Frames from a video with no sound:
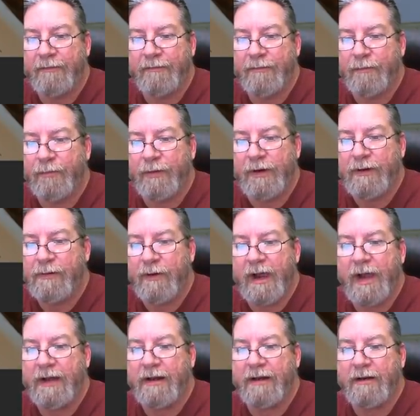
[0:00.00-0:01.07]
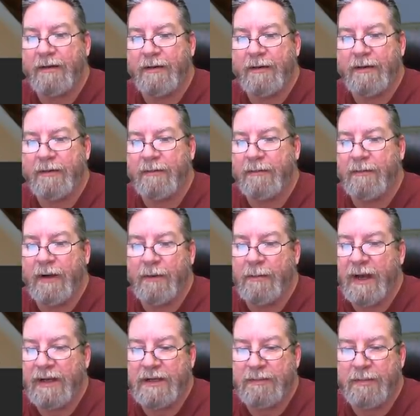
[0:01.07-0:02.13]
regret, you know,
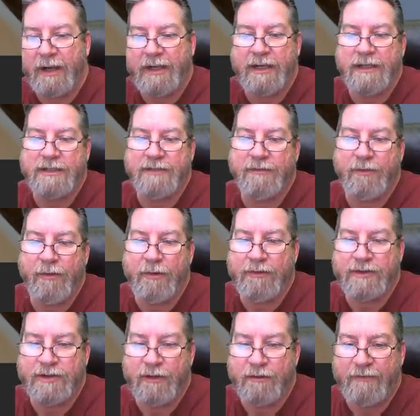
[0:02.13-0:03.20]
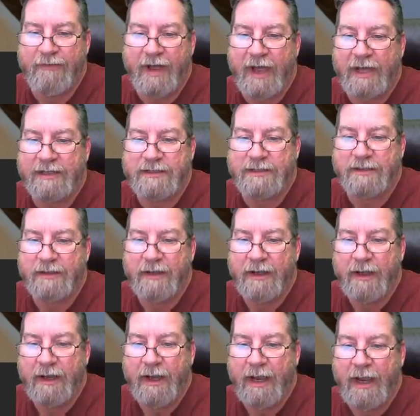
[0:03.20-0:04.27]
my kids have grown so fast,
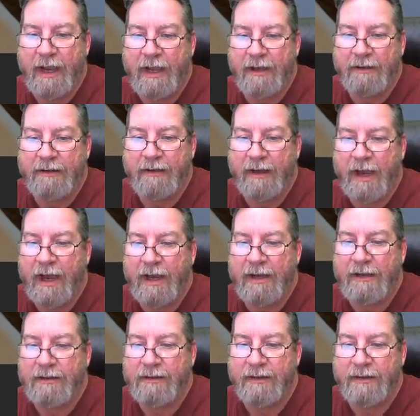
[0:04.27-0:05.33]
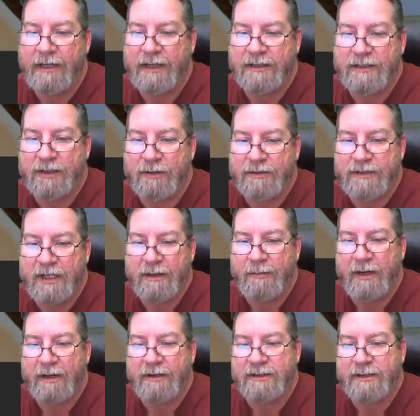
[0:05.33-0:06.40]
and I get so
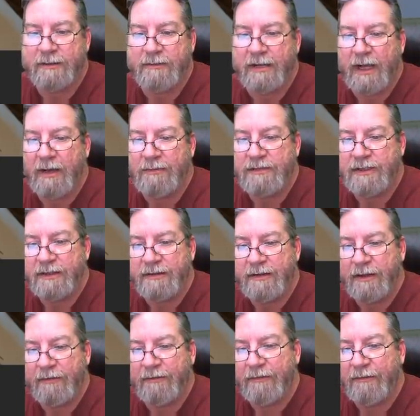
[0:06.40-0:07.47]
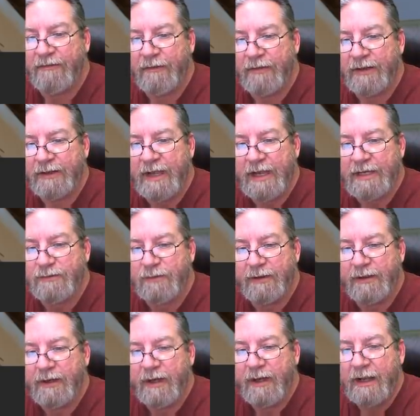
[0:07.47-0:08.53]
sentimental sometimes that, you know, for the days
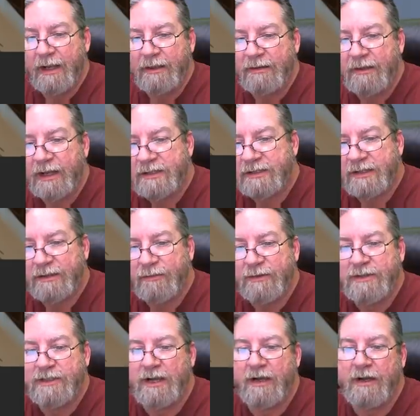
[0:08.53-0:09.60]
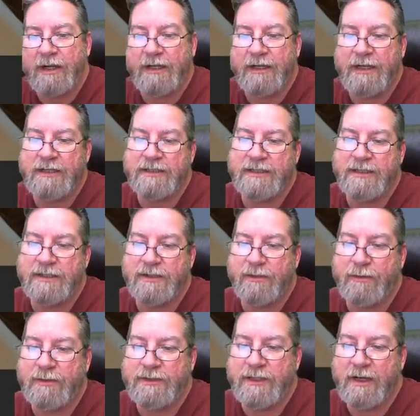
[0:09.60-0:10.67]
when Dustin was young and his sister
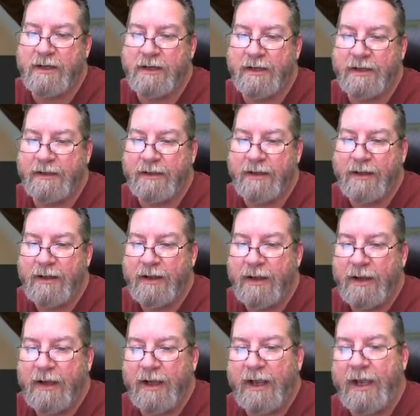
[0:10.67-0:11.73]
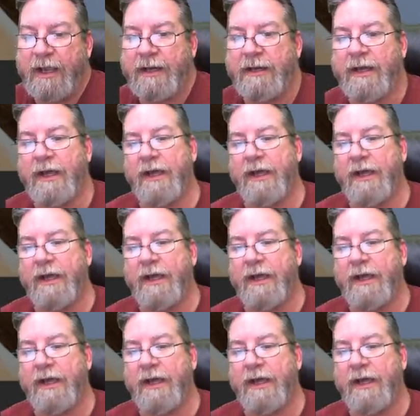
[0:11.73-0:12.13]
was young, and I'm